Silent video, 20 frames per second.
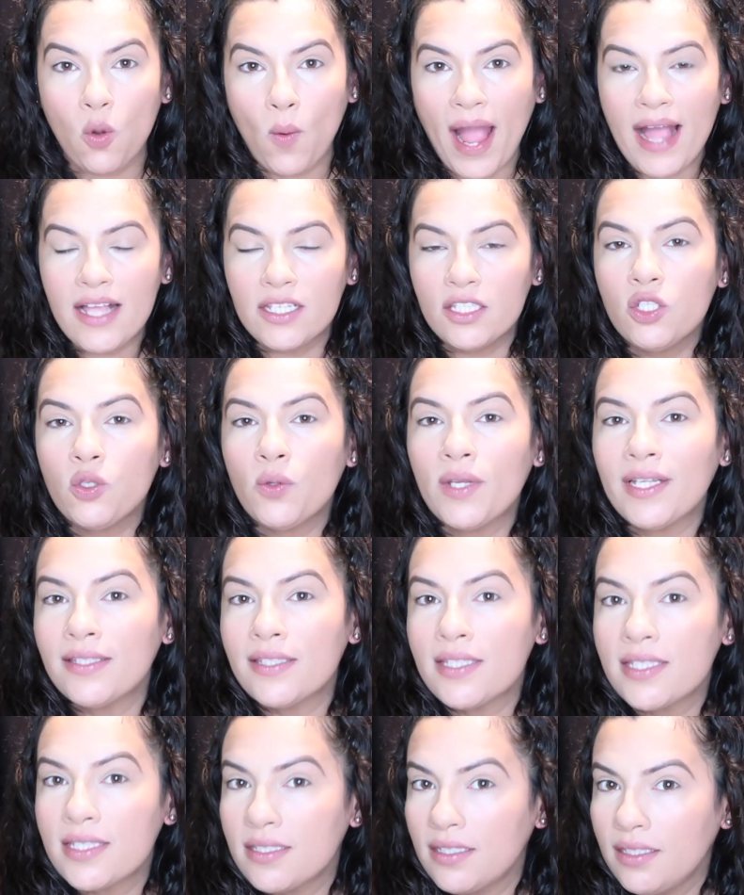so as you
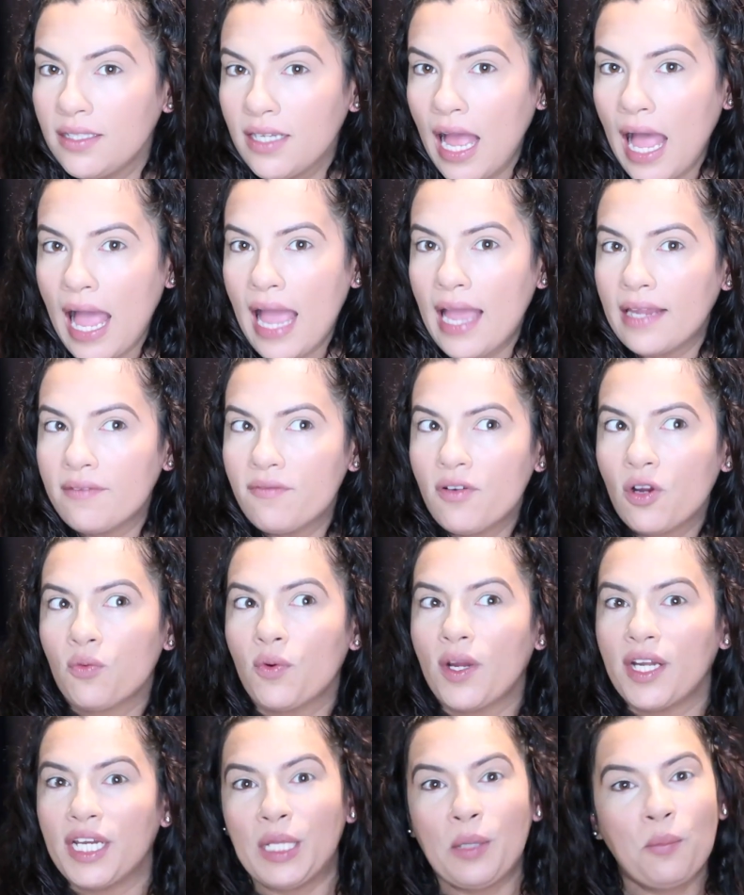can see, I've
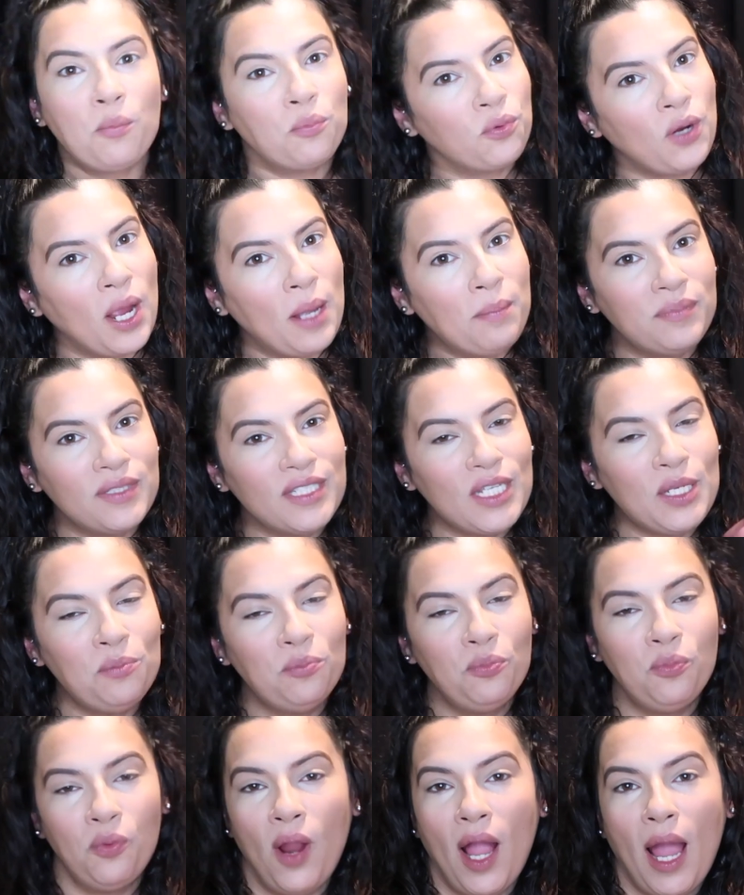already prepped
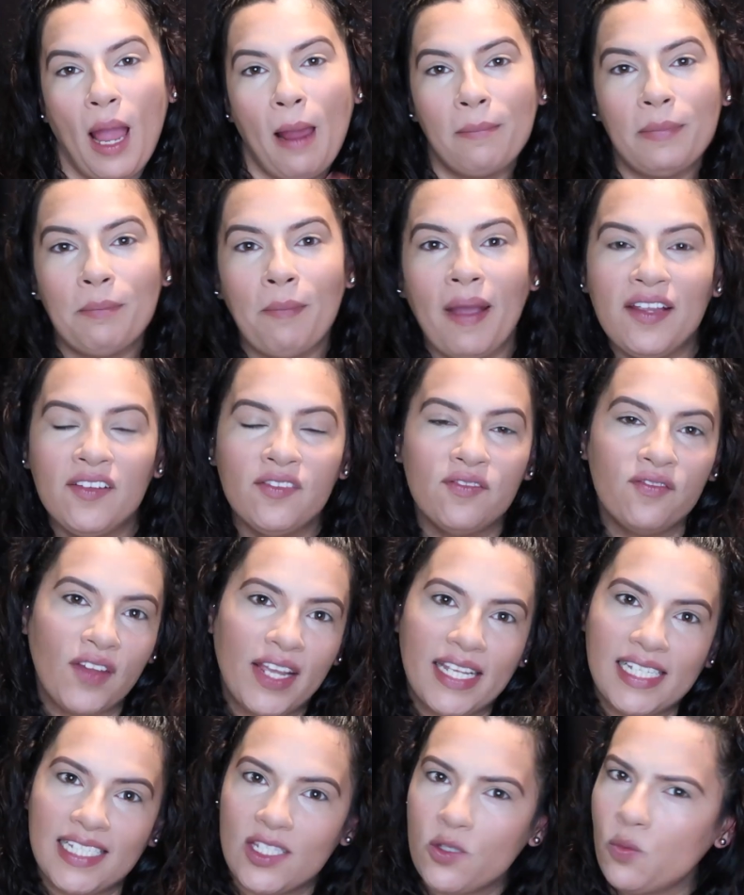and primed my
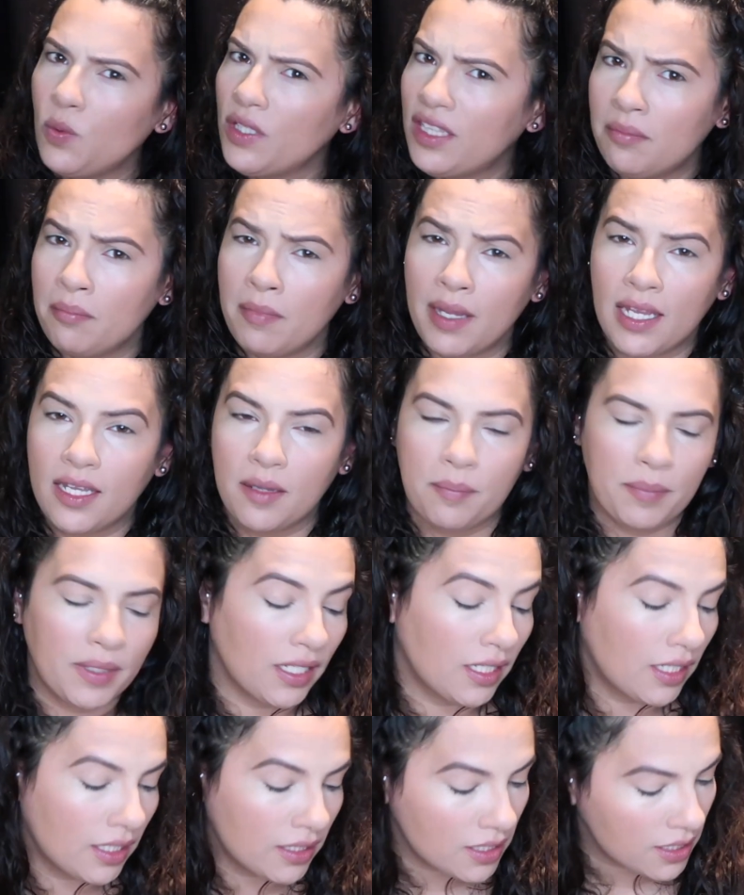face with makeup
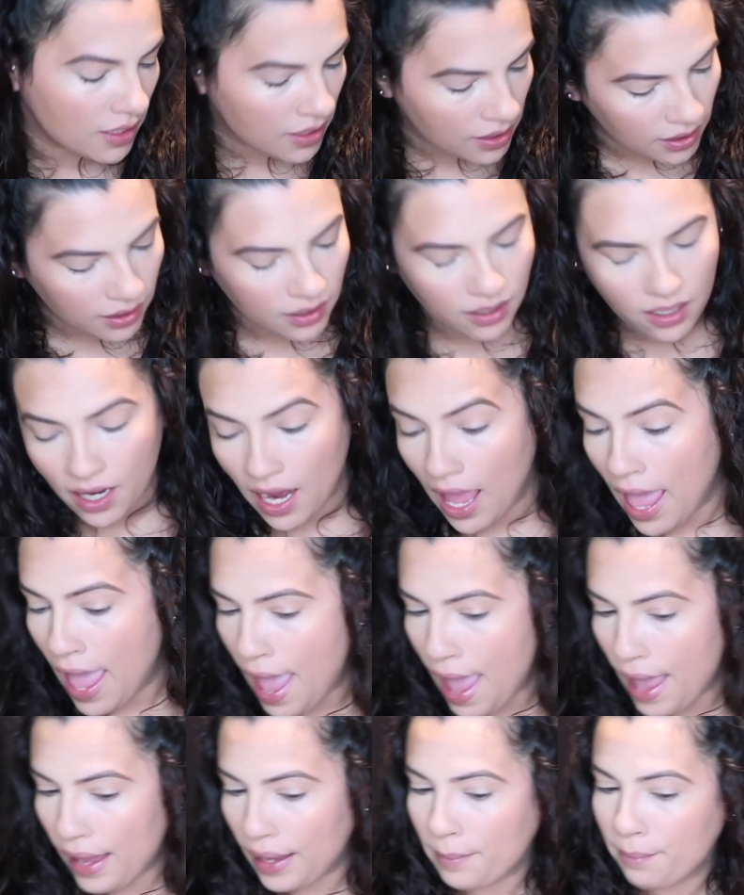and concealer
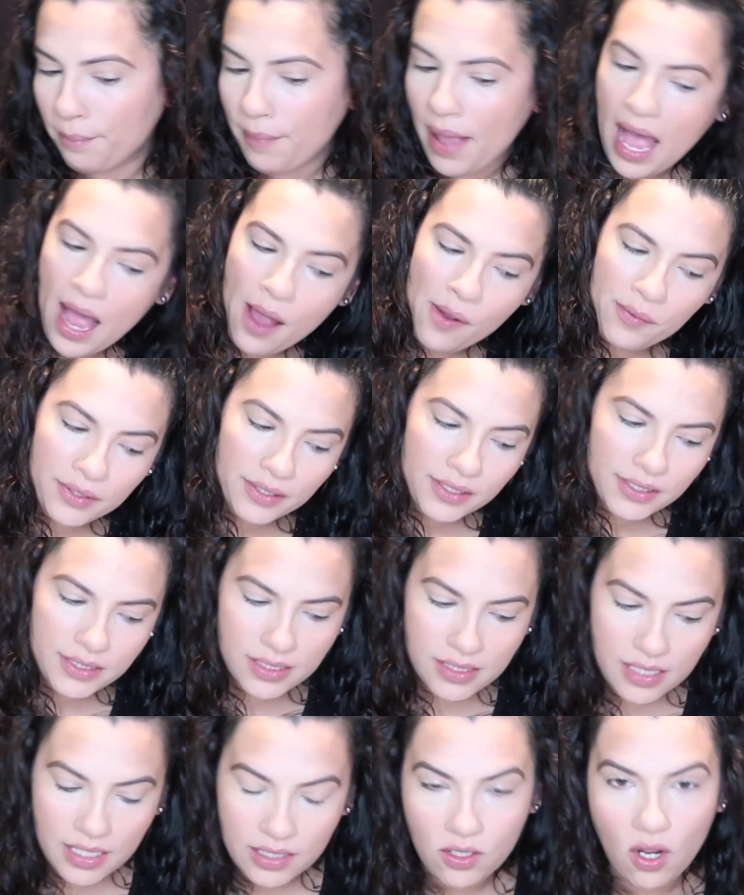and
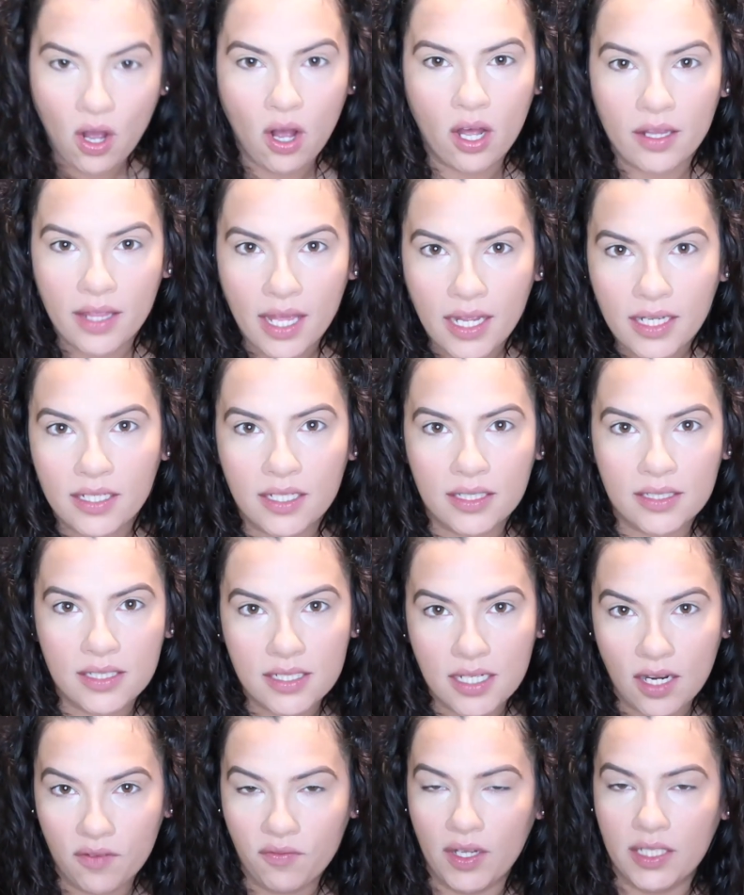powders and all that good
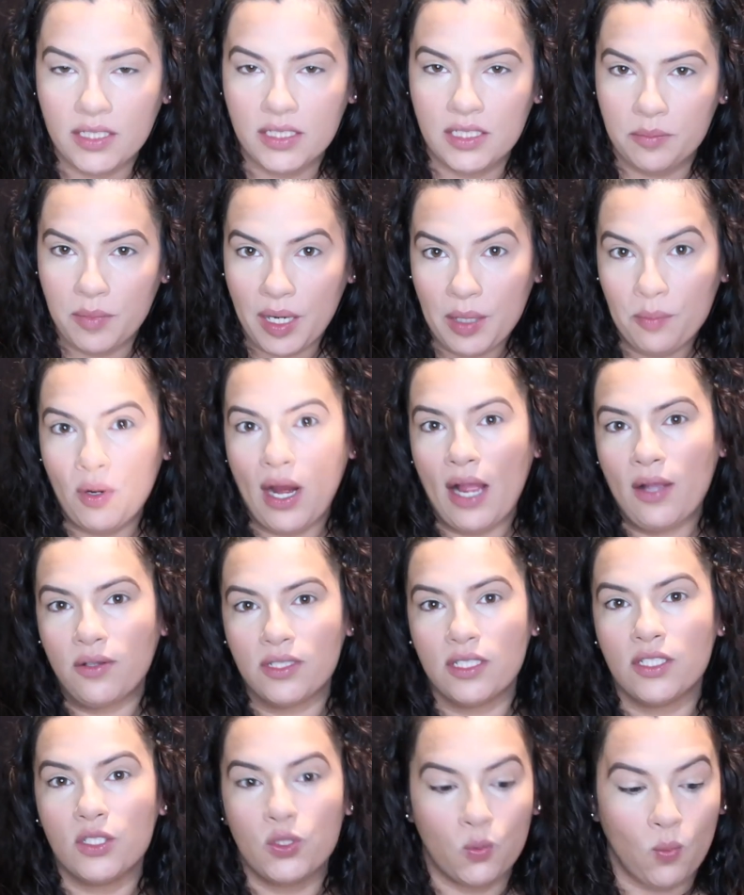stuff. I did my
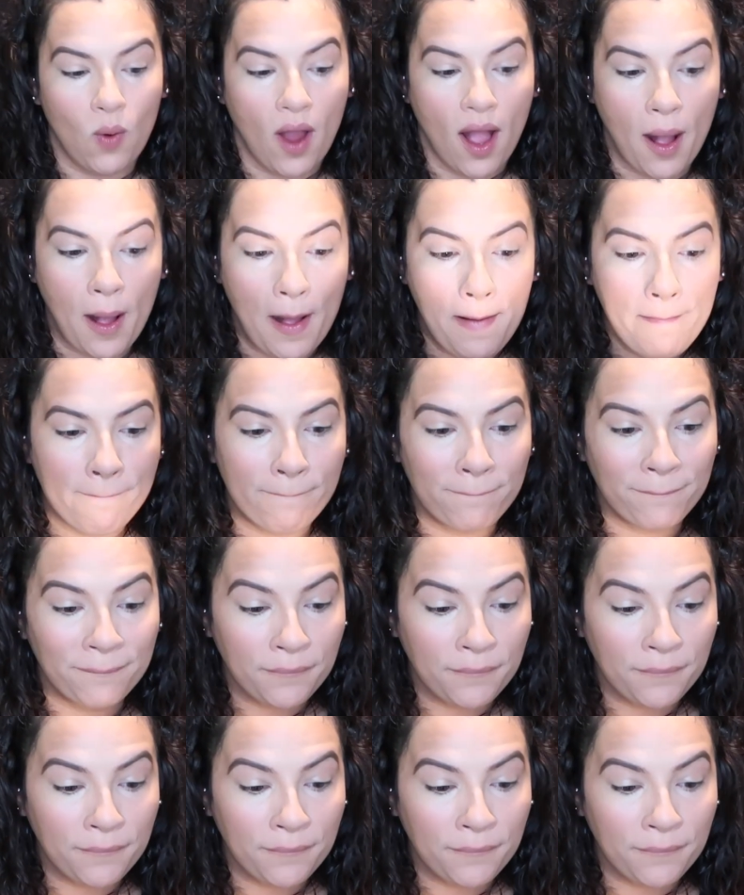brows as well.